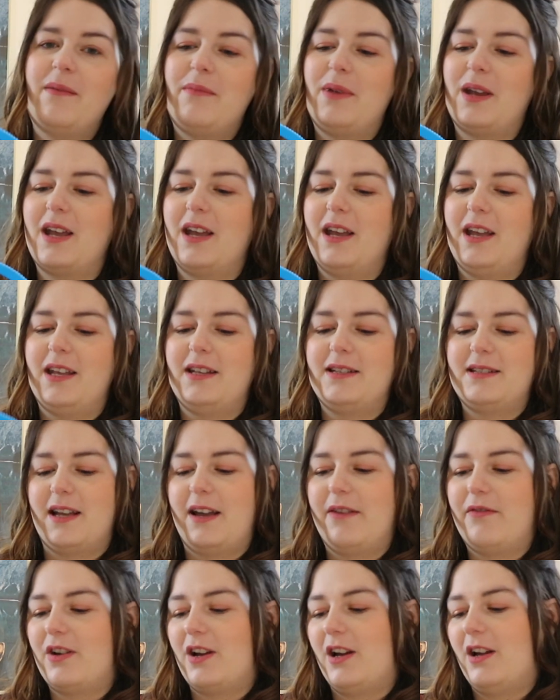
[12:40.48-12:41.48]
because
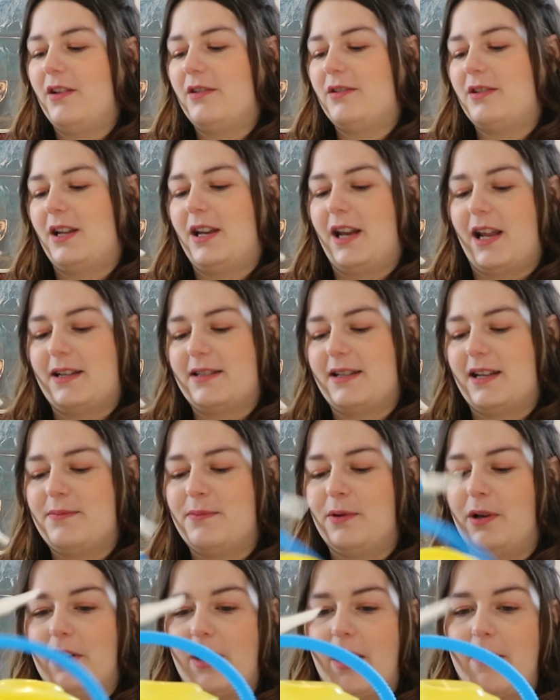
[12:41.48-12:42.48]
I've got an exercise
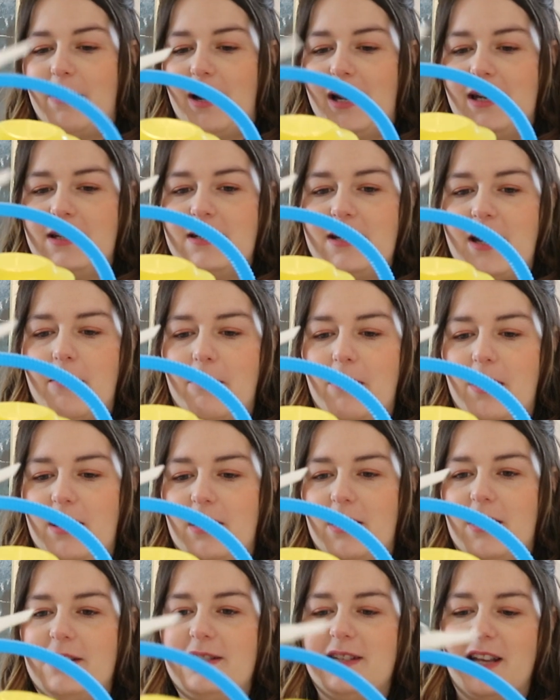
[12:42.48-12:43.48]
ball that I'm planning to take with
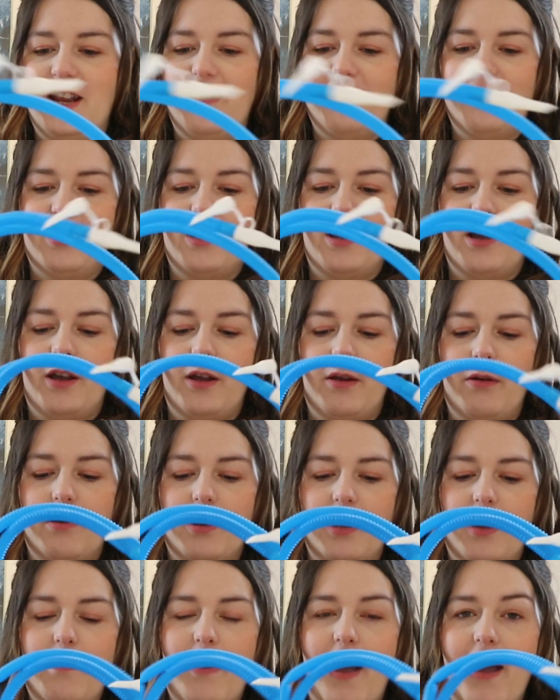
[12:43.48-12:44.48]
us, even
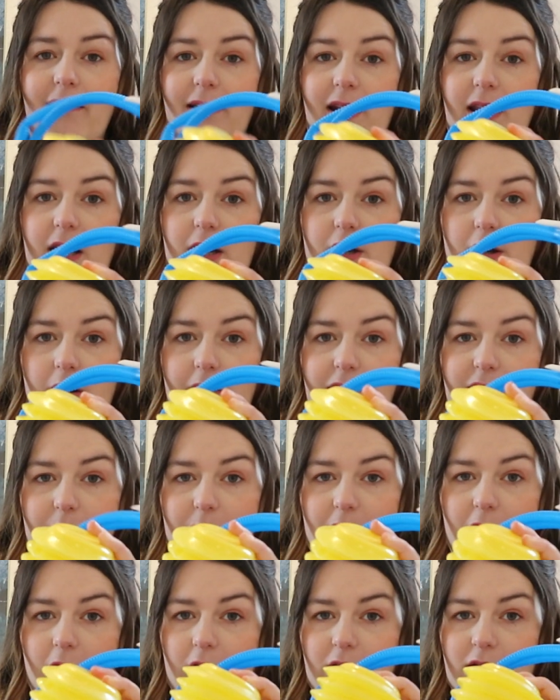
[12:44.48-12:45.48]
though apparently they do have
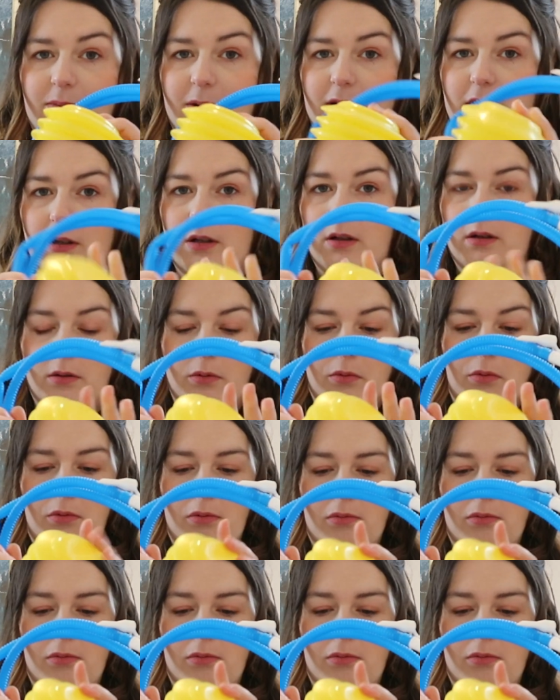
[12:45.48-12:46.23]
them at the hospital.